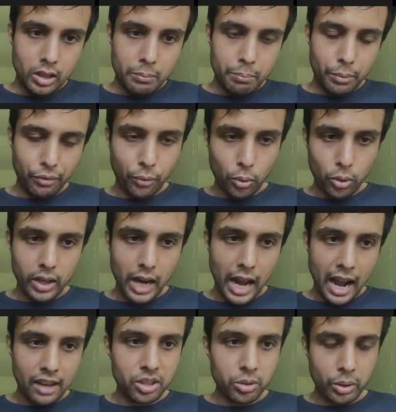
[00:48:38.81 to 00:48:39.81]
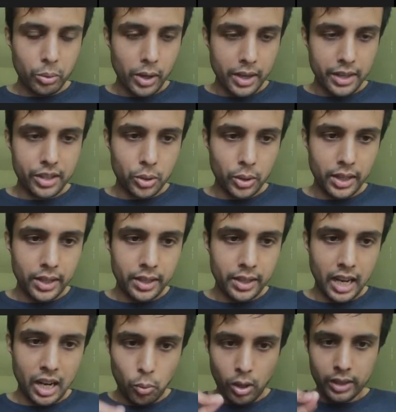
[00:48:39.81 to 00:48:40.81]
before actually running training,
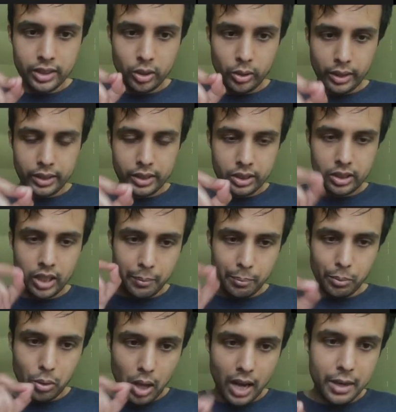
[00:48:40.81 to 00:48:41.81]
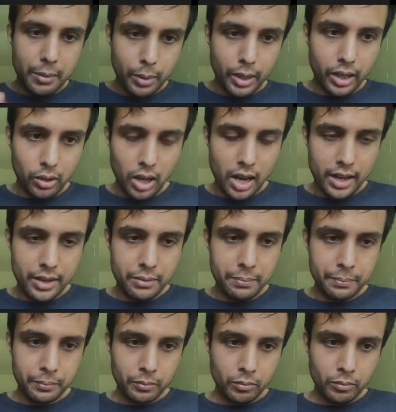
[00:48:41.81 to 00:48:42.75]
I want to like step line by line